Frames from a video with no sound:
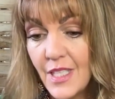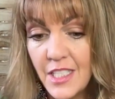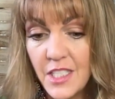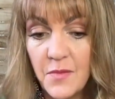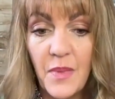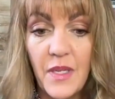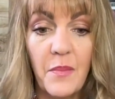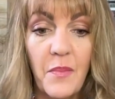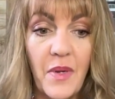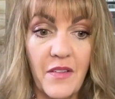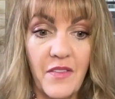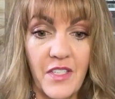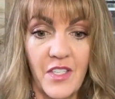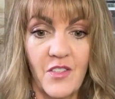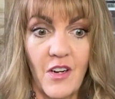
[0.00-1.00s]
It's been a bit
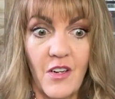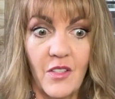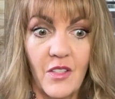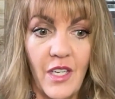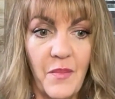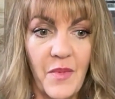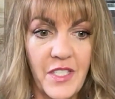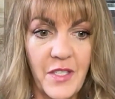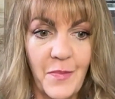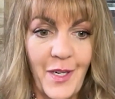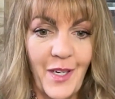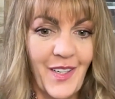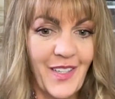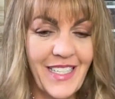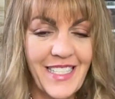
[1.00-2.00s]
of a struggle, I must be
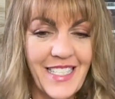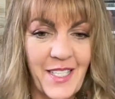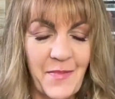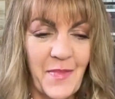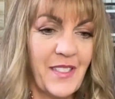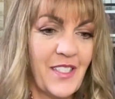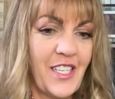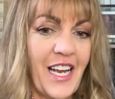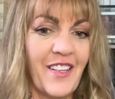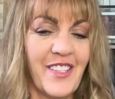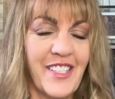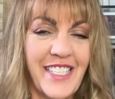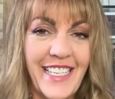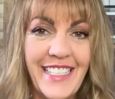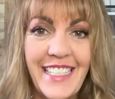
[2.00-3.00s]
honest. It's been
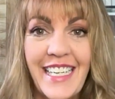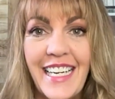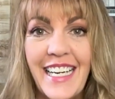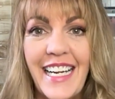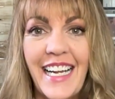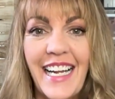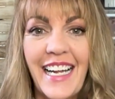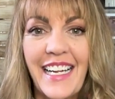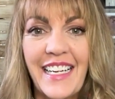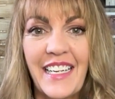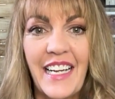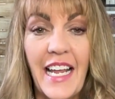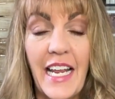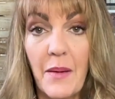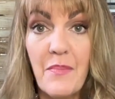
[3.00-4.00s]
challenging,
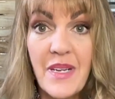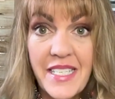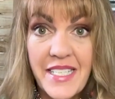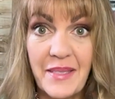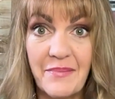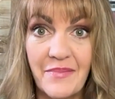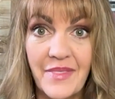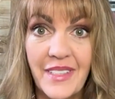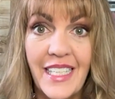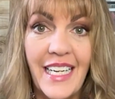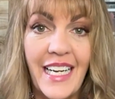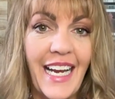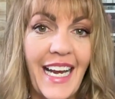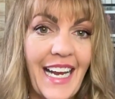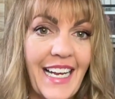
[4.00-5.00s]
and I miss him.
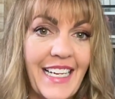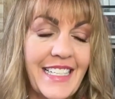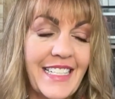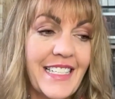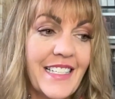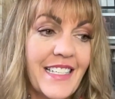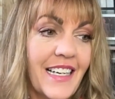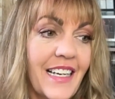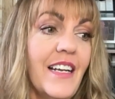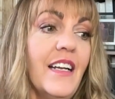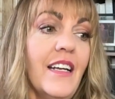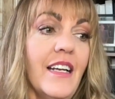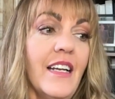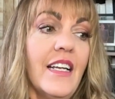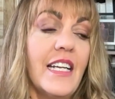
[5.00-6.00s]
And
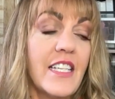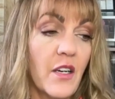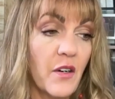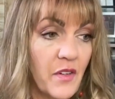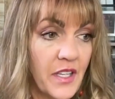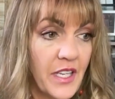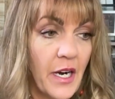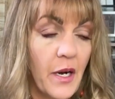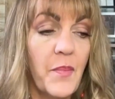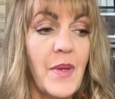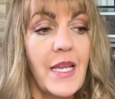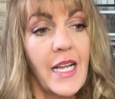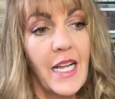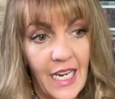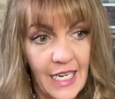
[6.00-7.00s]
he's over there
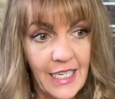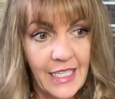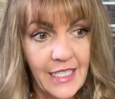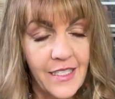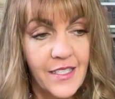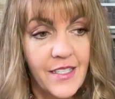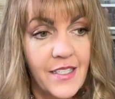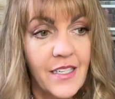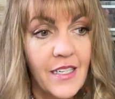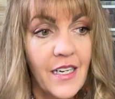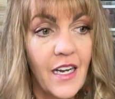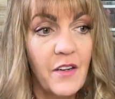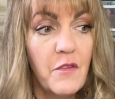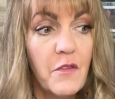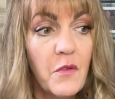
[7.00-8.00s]
because,
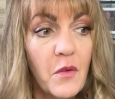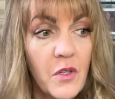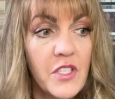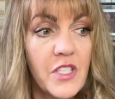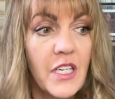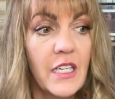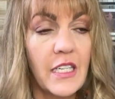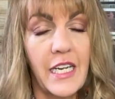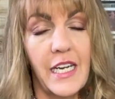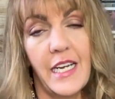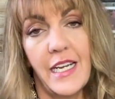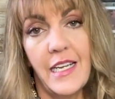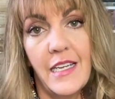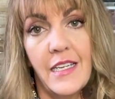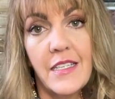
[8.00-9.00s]
unfortunately,
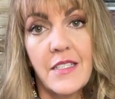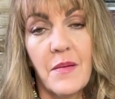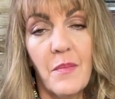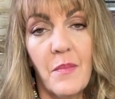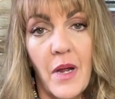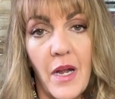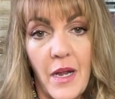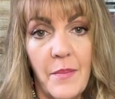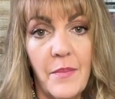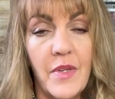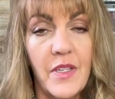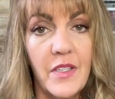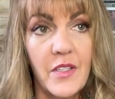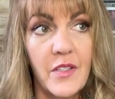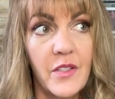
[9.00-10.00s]
his mom,
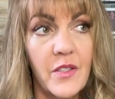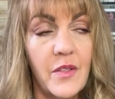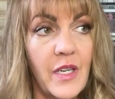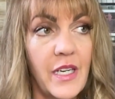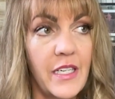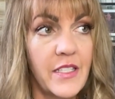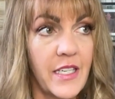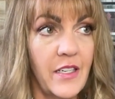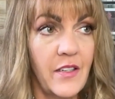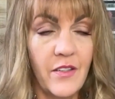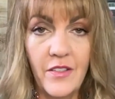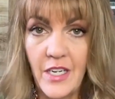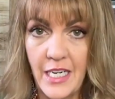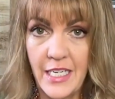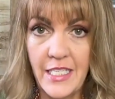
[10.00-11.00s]
who is in her
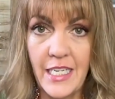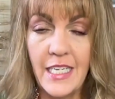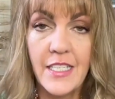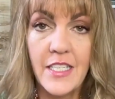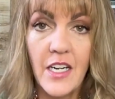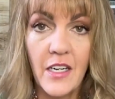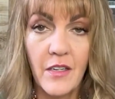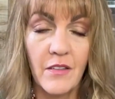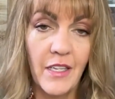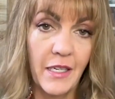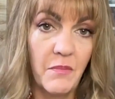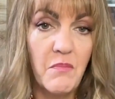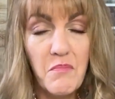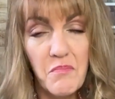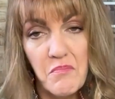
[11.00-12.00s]
90s, young
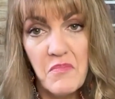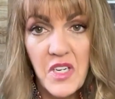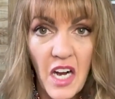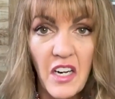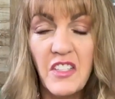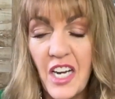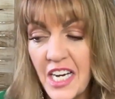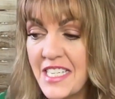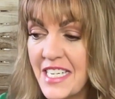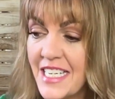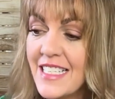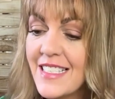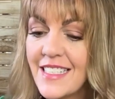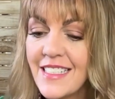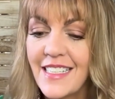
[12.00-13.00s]

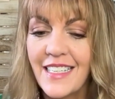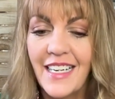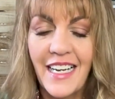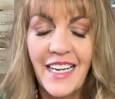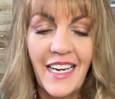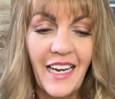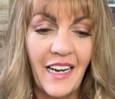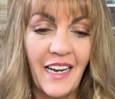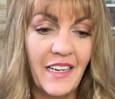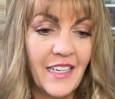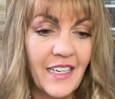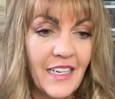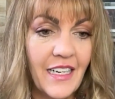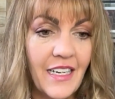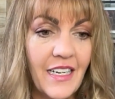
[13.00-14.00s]
90s,
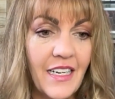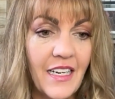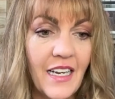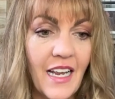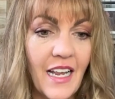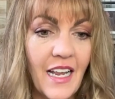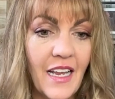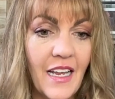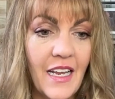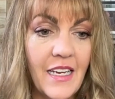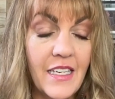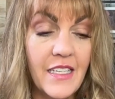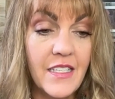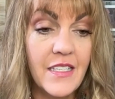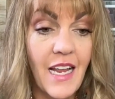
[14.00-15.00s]

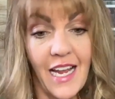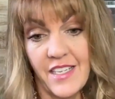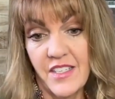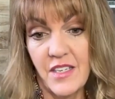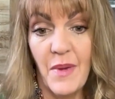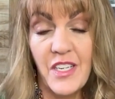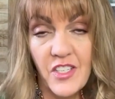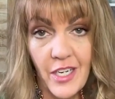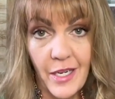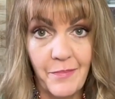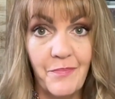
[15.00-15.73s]
has dementia.